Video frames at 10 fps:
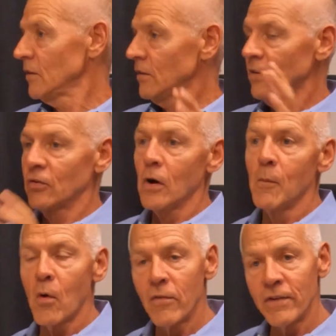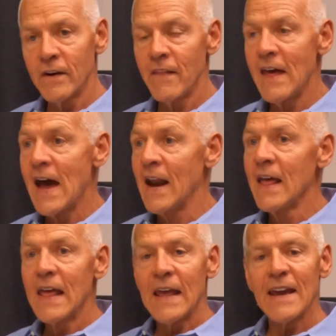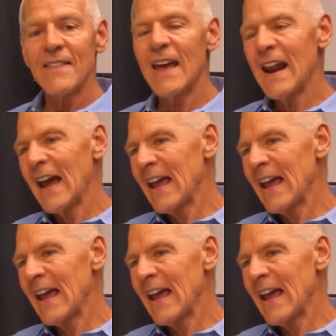Is this going to morph into that? And then I